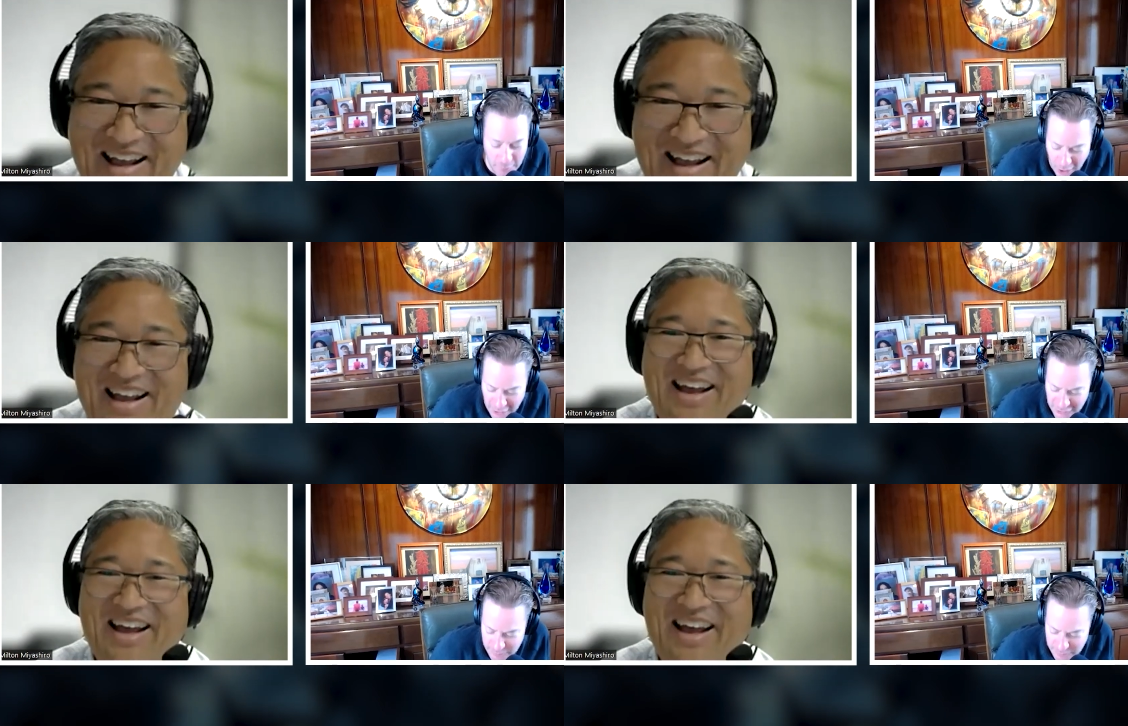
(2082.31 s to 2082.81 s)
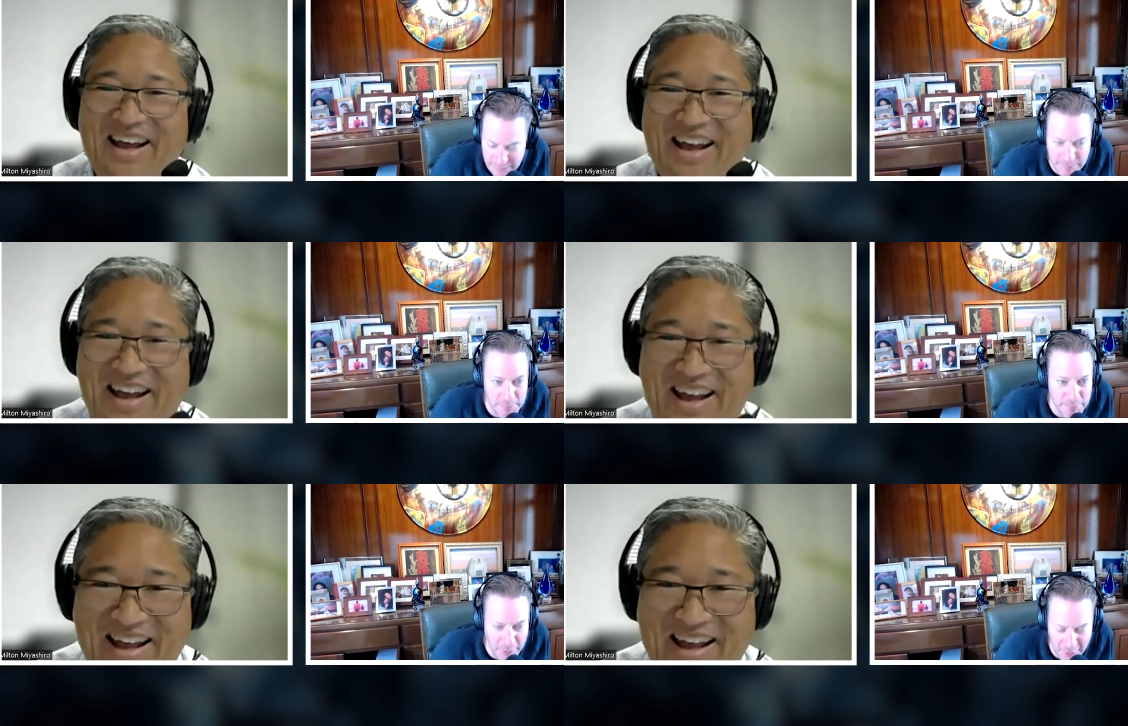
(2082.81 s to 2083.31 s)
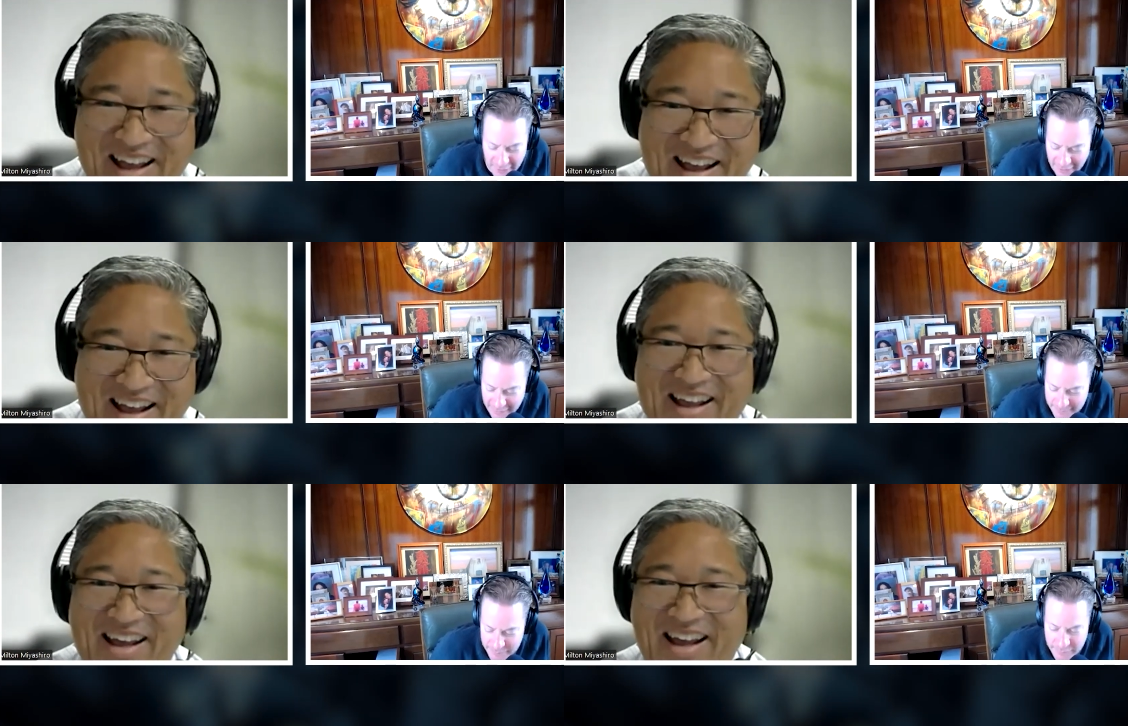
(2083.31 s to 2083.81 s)
Speaker 1: of watching people
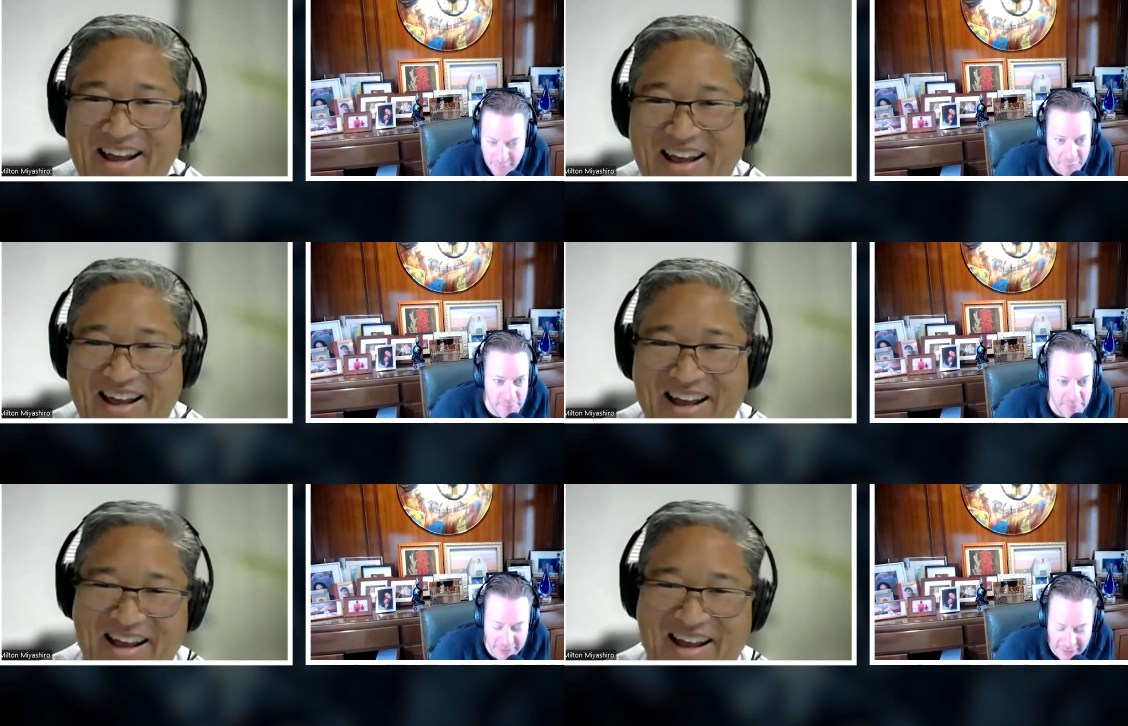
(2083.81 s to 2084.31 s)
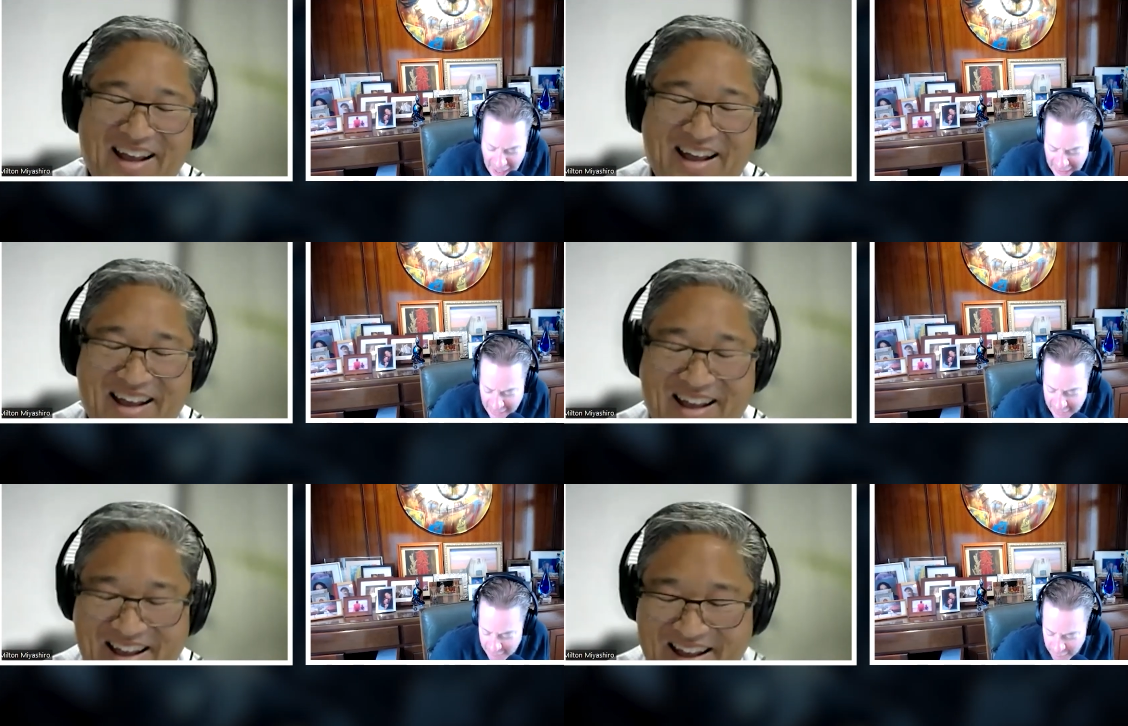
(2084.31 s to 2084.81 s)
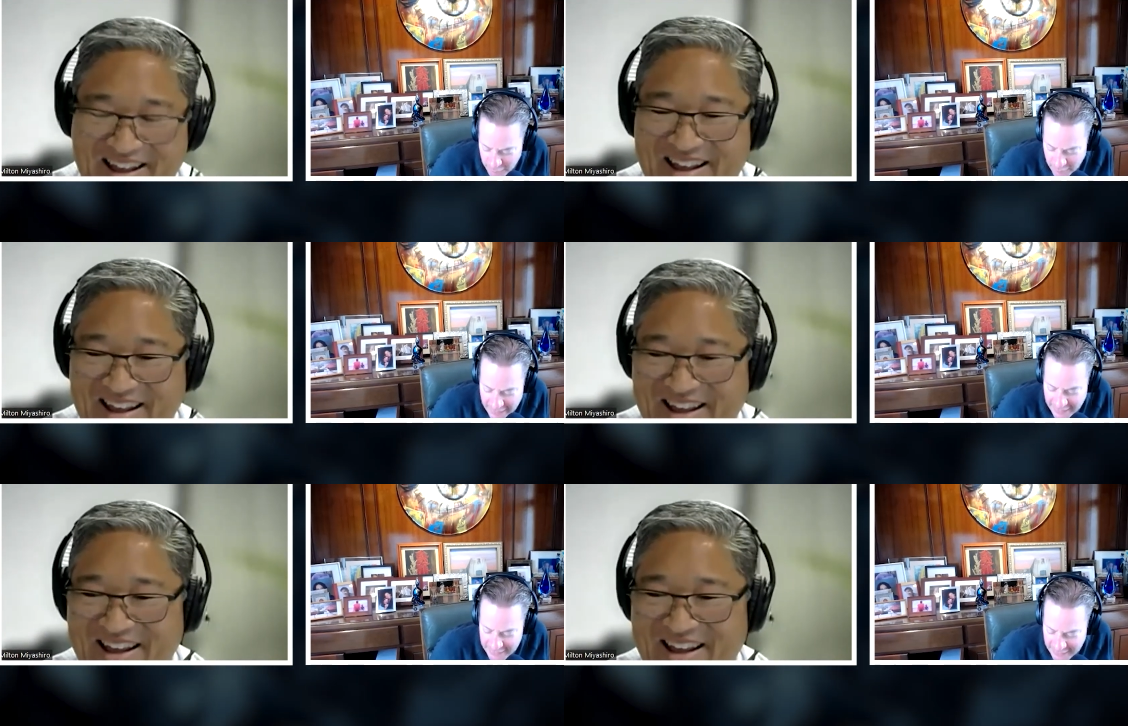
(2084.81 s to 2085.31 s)
burning from the lack of
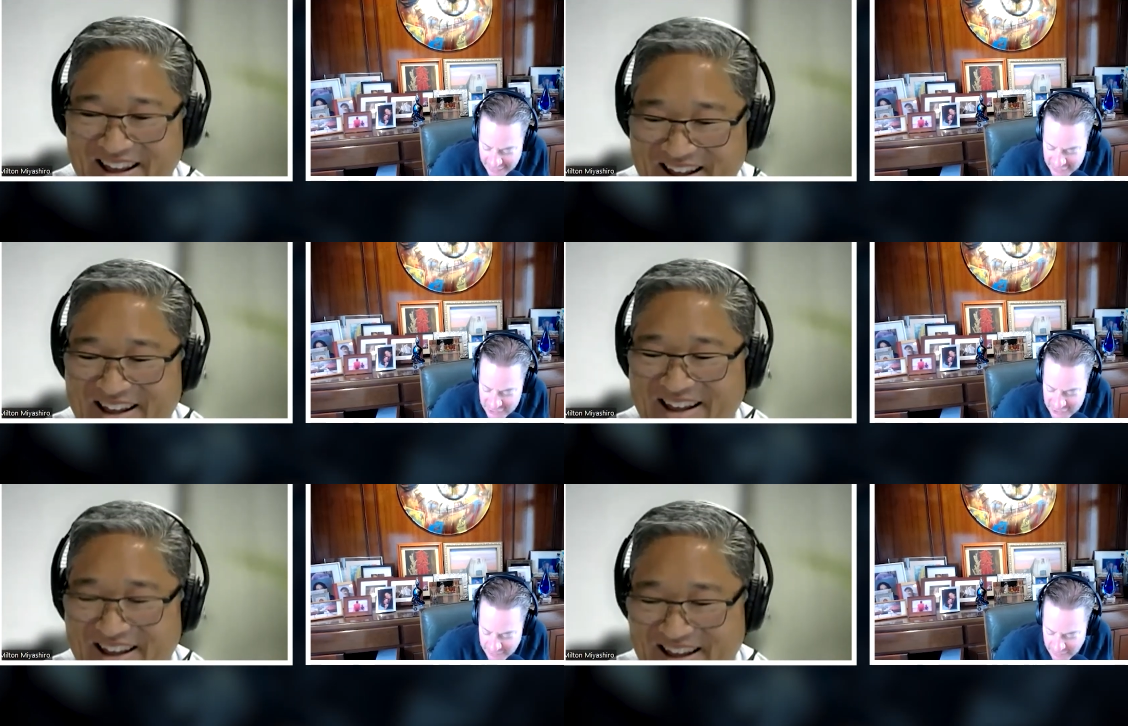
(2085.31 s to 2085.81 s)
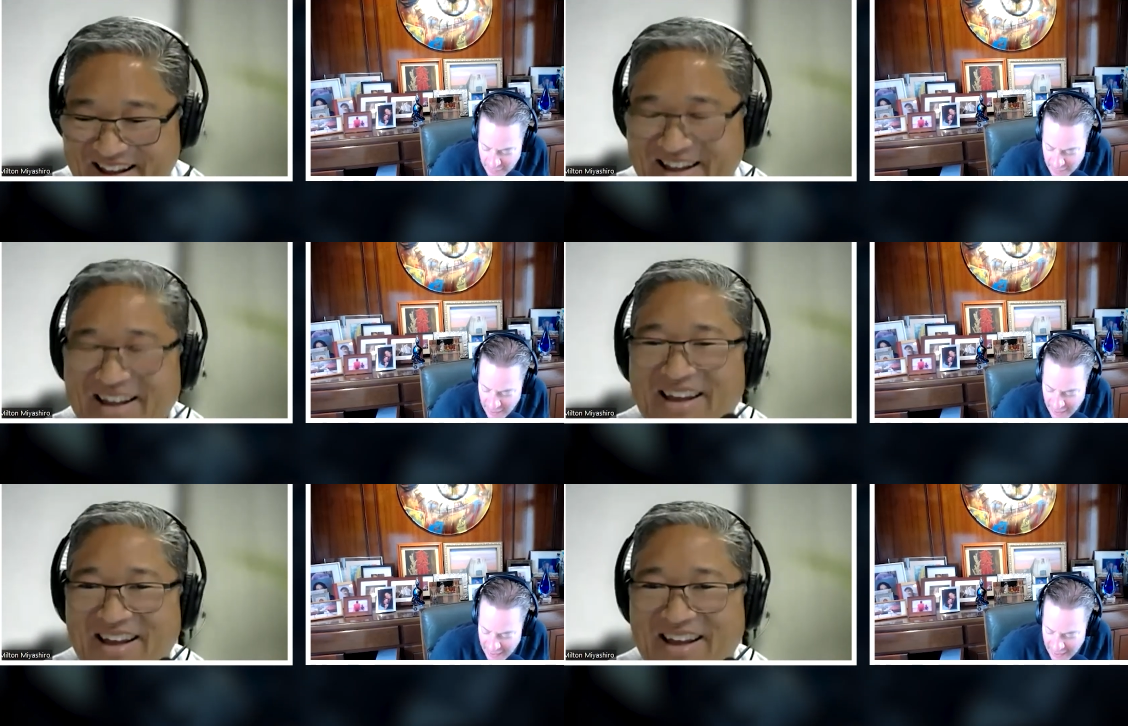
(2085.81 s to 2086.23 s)
regulation.